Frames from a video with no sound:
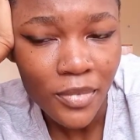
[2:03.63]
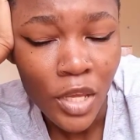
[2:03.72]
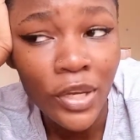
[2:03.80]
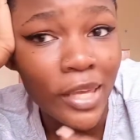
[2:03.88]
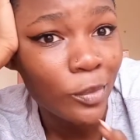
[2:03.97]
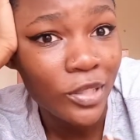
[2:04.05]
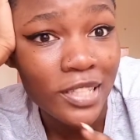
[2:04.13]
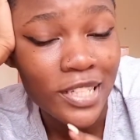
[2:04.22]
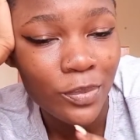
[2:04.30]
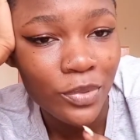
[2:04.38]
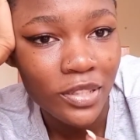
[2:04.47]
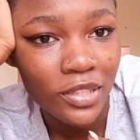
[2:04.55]
okay, I'm gonna
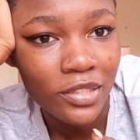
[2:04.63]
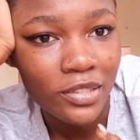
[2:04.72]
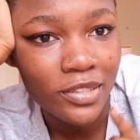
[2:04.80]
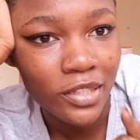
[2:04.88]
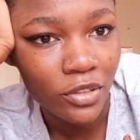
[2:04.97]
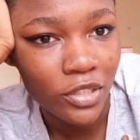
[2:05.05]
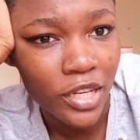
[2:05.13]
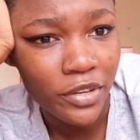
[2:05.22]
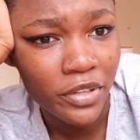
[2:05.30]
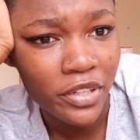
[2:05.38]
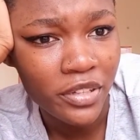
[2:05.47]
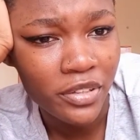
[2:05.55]
start with the
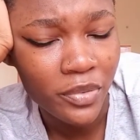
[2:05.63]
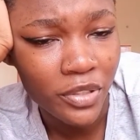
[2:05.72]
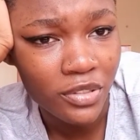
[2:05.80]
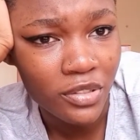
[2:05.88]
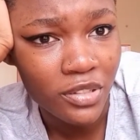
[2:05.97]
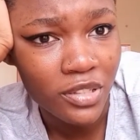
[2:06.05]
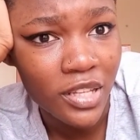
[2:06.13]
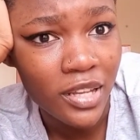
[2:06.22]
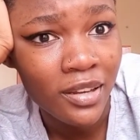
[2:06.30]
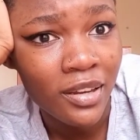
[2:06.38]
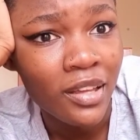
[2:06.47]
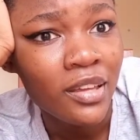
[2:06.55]
secondary reasons,
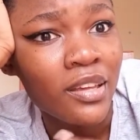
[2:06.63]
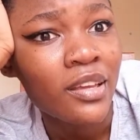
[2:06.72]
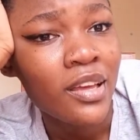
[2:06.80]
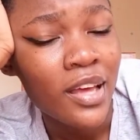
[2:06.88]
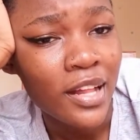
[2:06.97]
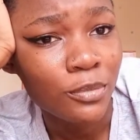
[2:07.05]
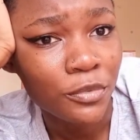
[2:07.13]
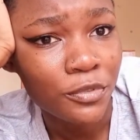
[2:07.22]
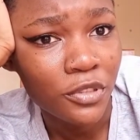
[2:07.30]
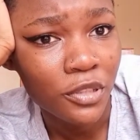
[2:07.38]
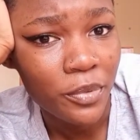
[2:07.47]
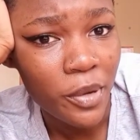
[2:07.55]
then I'll move to
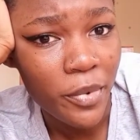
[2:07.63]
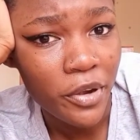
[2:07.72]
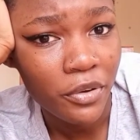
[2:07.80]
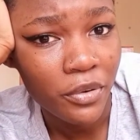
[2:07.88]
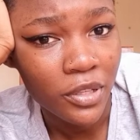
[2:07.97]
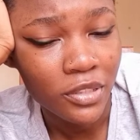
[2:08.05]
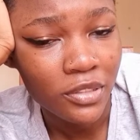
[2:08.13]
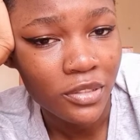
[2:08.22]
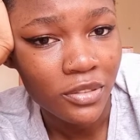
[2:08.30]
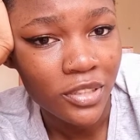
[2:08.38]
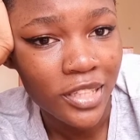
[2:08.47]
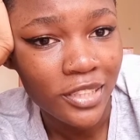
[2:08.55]
the primary one.
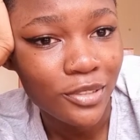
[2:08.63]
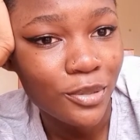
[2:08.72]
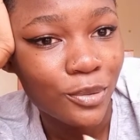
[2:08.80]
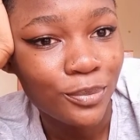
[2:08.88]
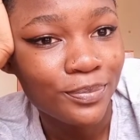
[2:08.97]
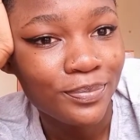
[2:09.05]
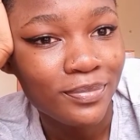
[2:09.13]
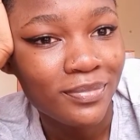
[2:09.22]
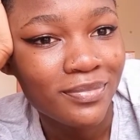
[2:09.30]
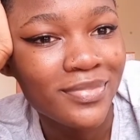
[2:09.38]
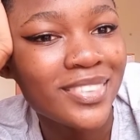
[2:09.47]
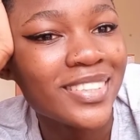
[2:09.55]
Okay, so
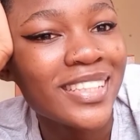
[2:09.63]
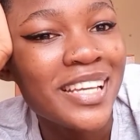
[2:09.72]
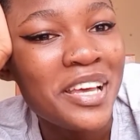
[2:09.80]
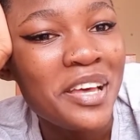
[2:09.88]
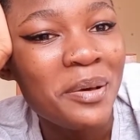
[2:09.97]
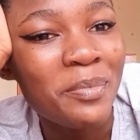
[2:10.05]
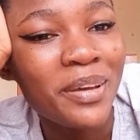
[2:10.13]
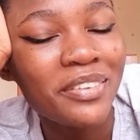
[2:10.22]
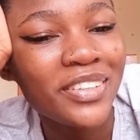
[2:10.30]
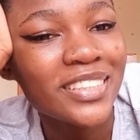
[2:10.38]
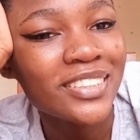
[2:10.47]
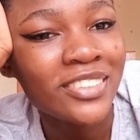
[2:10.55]
my
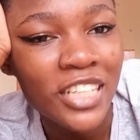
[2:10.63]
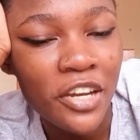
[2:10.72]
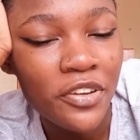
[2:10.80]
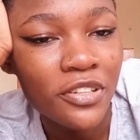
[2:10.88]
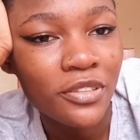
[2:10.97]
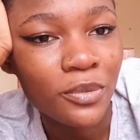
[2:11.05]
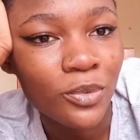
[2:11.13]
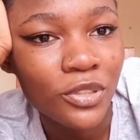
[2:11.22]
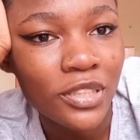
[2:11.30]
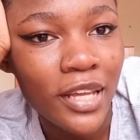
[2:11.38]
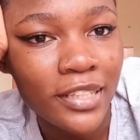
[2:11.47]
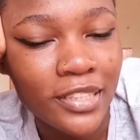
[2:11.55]
first secondary reason was
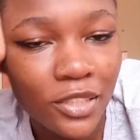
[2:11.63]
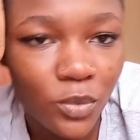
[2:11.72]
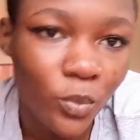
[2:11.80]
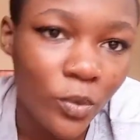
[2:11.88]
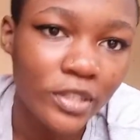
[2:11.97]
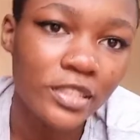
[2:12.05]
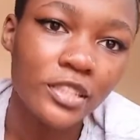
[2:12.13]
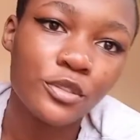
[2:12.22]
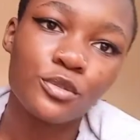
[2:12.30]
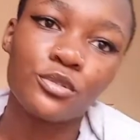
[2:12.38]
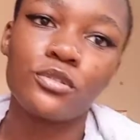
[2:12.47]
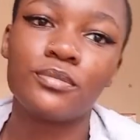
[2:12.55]
I just wanted
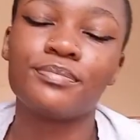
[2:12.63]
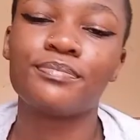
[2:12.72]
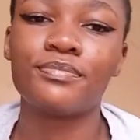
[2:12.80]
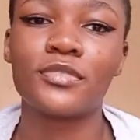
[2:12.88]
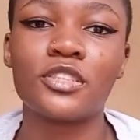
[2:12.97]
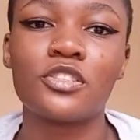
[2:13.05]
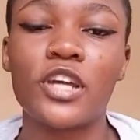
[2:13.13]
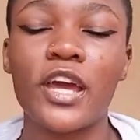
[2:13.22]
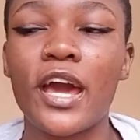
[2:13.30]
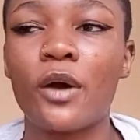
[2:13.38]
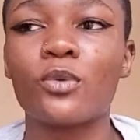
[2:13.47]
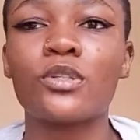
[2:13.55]
to try
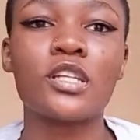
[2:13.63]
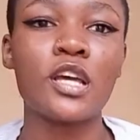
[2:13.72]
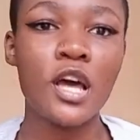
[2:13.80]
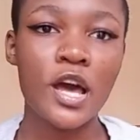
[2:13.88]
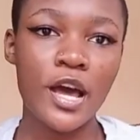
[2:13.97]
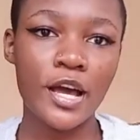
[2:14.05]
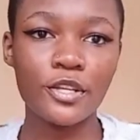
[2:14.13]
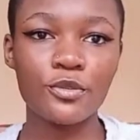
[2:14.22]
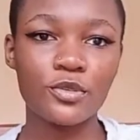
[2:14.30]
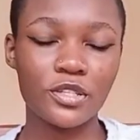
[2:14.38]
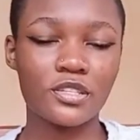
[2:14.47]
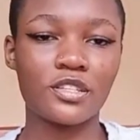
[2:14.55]
out a new
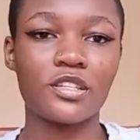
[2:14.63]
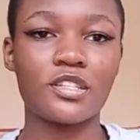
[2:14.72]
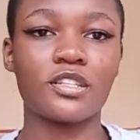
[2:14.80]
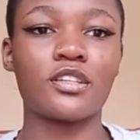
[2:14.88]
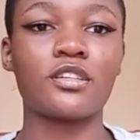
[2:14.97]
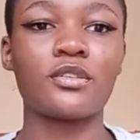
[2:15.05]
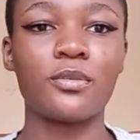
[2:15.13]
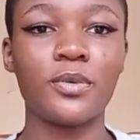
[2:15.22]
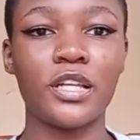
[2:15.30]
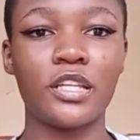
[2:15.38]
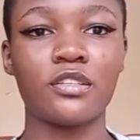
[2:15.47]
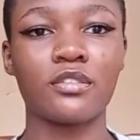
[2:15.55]
aesthetic,
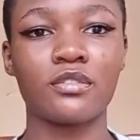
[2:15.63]
really.